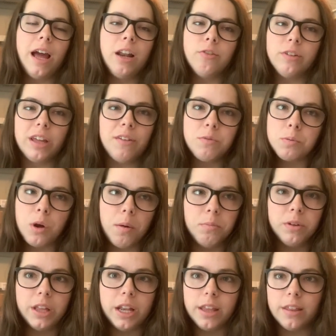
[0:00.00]
I don't really have a problem
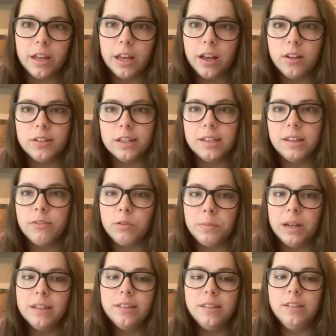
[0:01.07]
with anything else except for
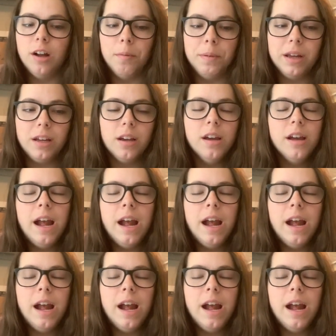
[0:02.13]
my stomach,